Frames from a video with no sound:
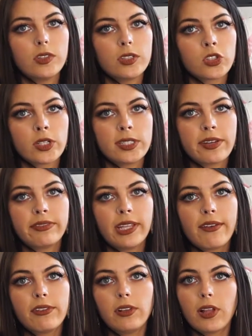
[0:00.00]
So I definitely
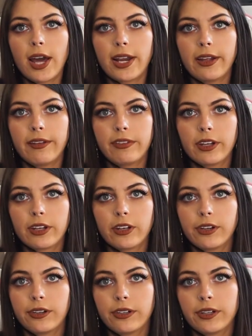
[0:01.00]
have a lot of
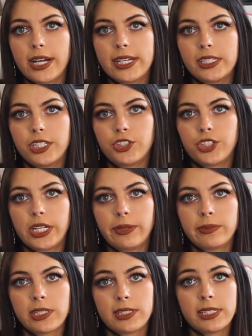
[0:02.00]
crazy
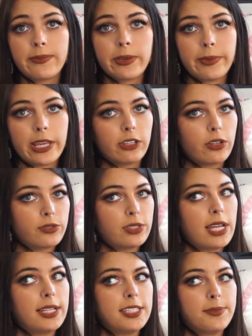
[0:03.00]
dreams that seem to make no
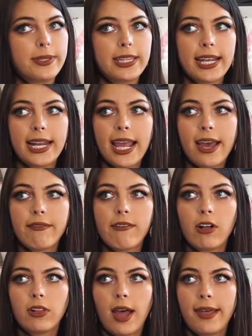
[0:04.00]
sense, but then I have
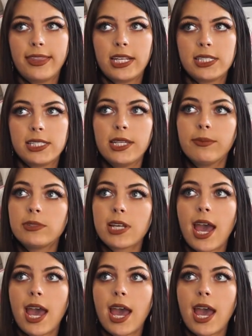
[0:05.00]
a lot that seem to